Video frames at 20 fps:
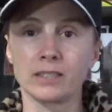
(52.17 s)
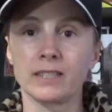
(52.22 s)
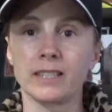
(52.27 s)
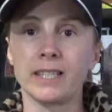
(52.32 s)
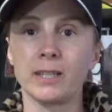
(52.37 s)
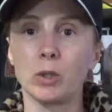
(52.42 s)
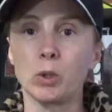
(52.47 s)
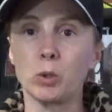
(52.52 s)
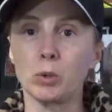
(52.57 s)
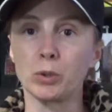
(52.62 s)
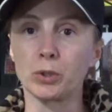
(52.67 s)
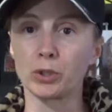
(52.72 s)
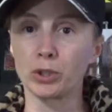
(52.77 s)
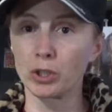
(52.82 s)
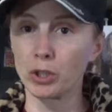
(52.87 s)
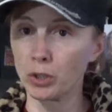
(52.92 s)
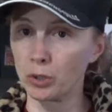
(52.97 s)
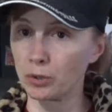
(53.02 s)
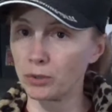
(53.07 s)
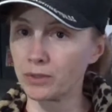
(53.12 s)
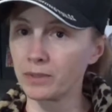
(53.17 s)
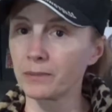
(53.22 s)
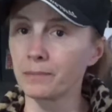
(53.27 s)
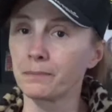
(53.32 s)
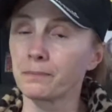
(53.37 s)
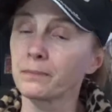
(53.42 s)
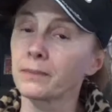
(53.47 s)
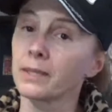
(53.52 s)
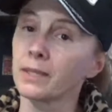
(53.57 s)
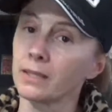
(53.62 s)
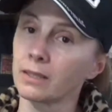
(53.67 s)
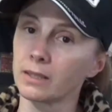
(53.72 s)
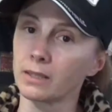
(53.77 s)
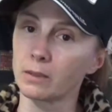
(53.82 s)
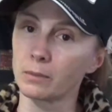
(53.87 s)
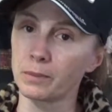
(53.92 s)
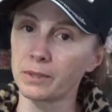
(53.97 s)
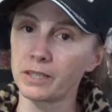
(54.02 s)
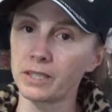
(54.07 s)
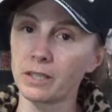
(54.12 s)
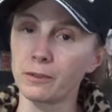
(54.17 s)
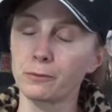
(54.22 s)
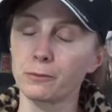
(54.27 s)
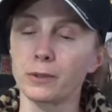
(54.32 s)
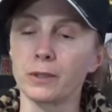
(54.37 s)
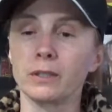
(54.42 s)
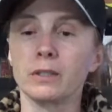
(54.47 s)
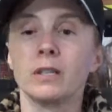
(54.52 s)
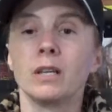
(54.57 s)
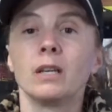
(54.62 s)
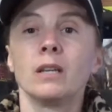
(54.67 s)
and they hold their shows a little bit different.